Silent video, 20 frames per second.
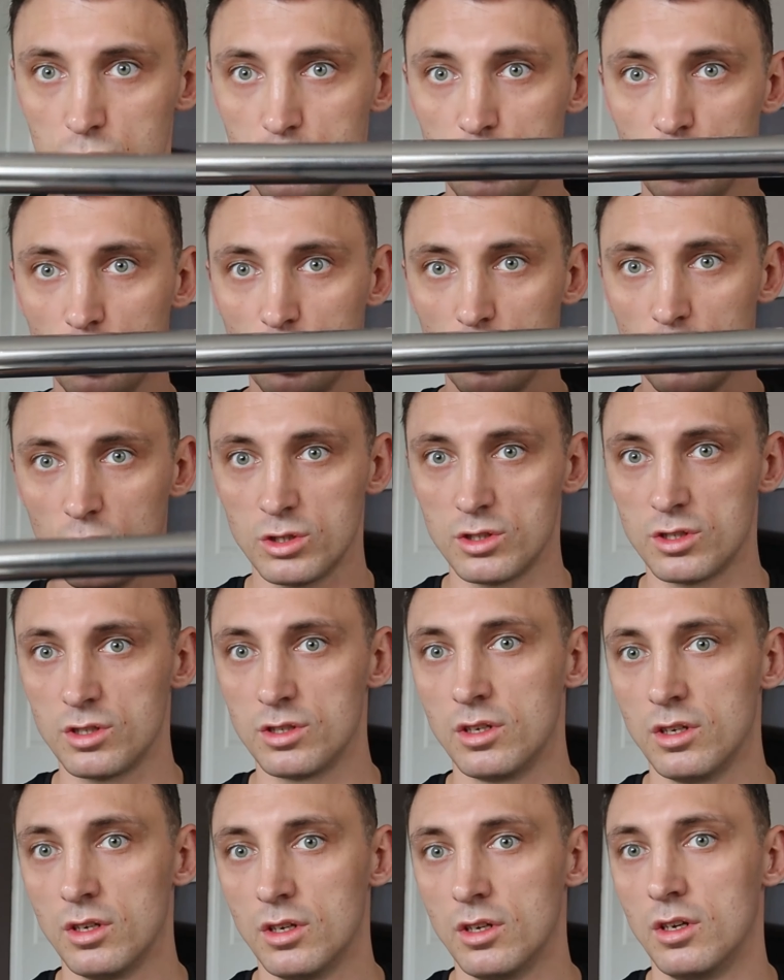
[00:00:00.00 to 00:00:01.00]
two rods,
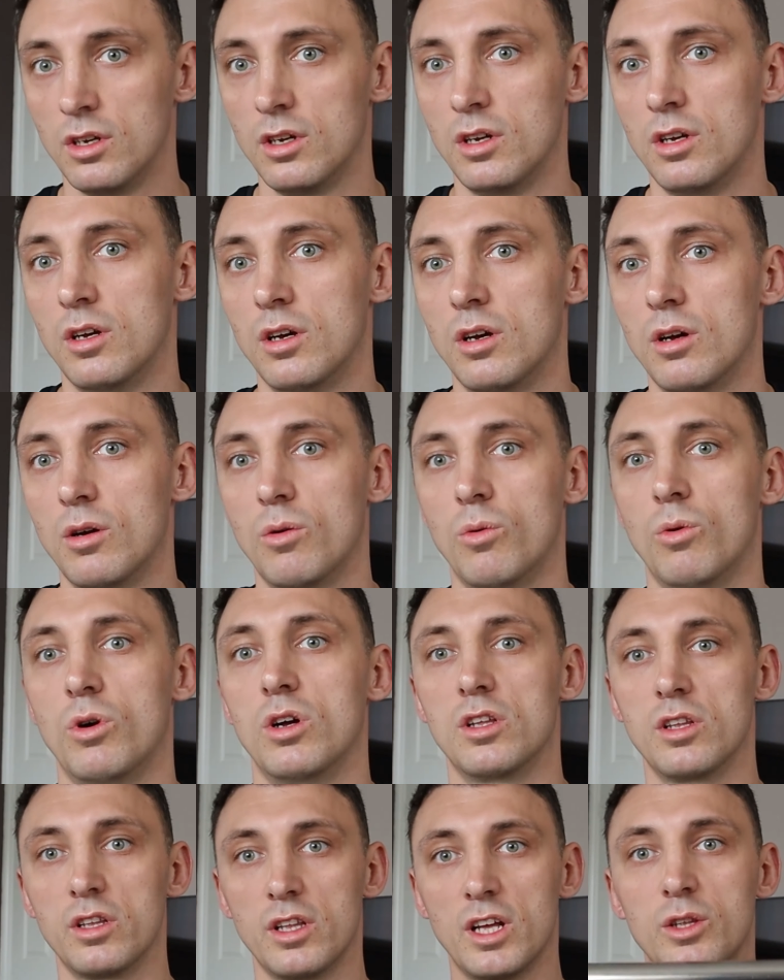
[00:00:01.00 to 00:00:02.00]

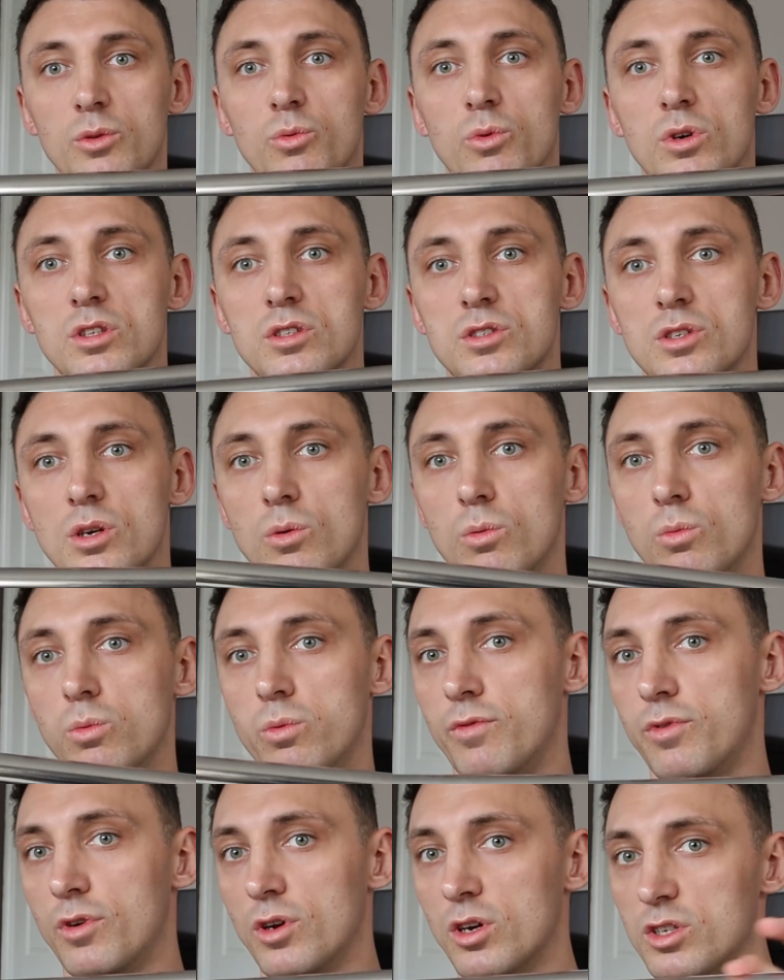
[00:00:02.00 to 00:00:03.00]
one another one. So
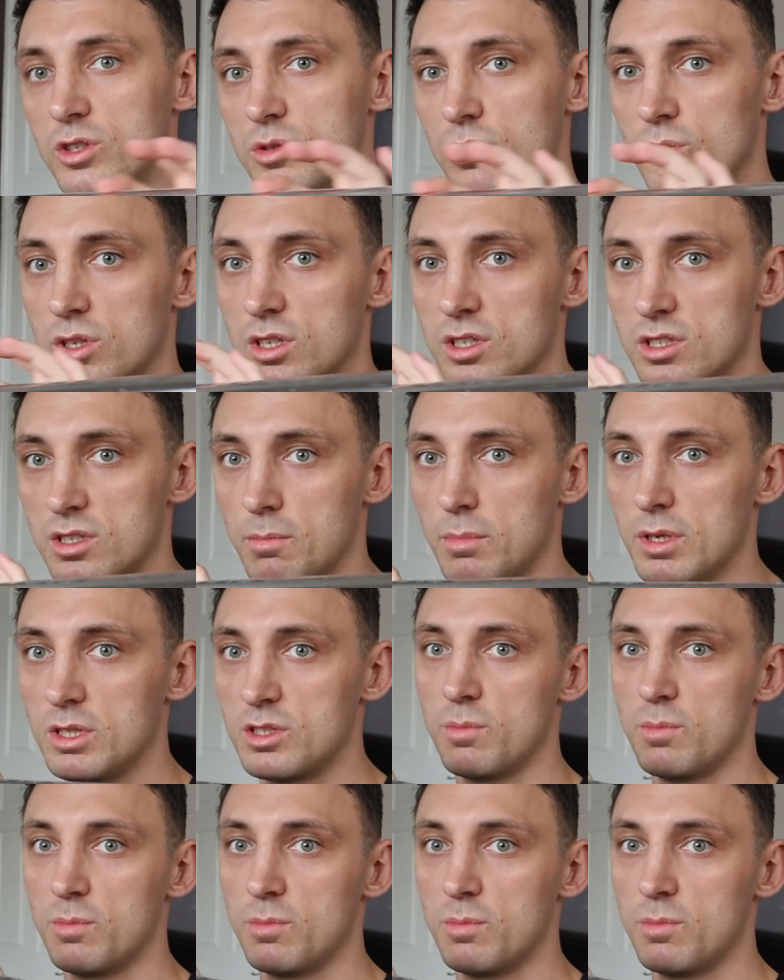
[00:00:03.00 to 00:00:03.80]
first one is a bit